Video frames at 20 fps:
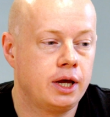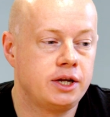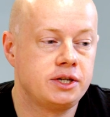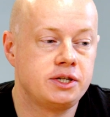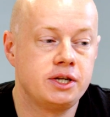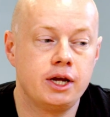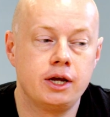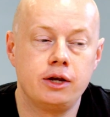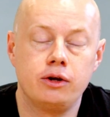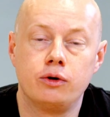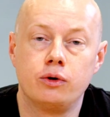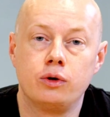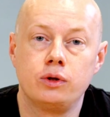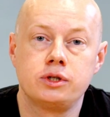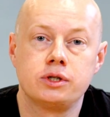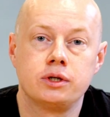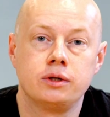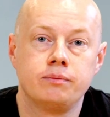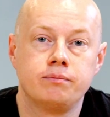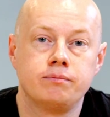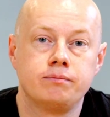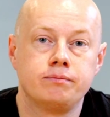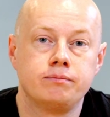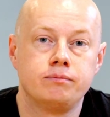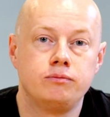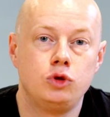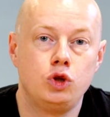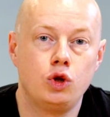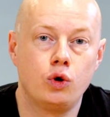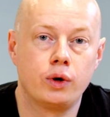It is an 8-year-old,
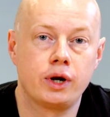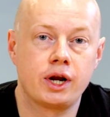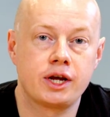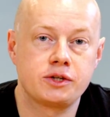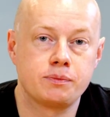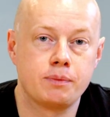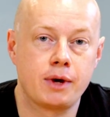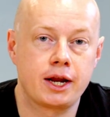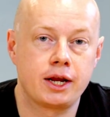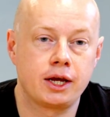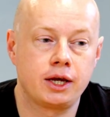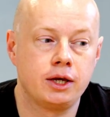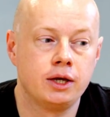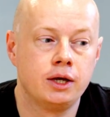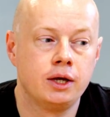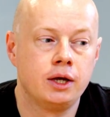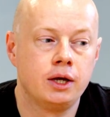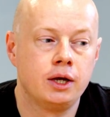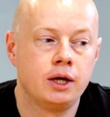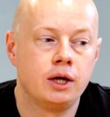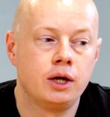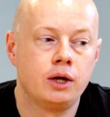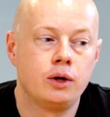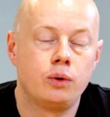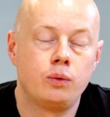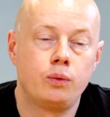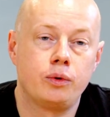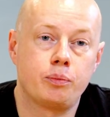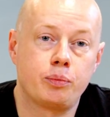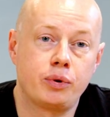non-asthmatic,
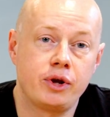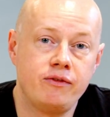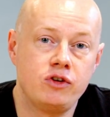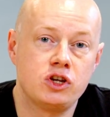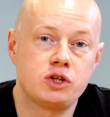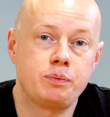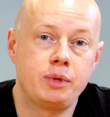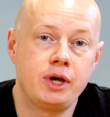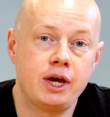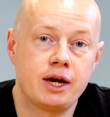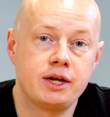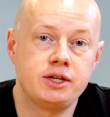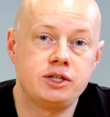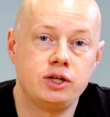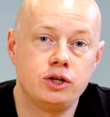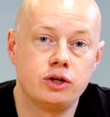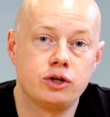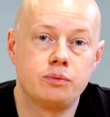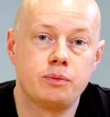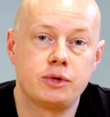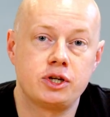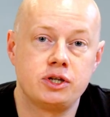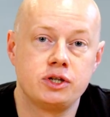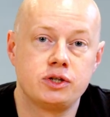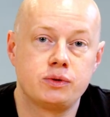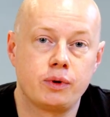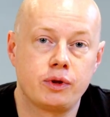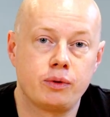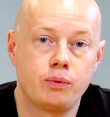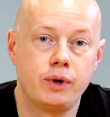with previous PICU
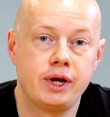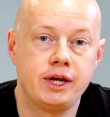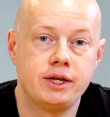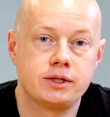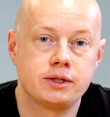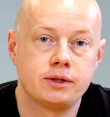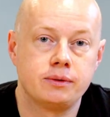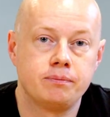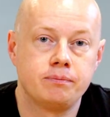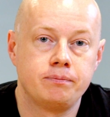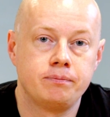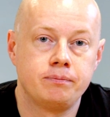admissions with wheeze.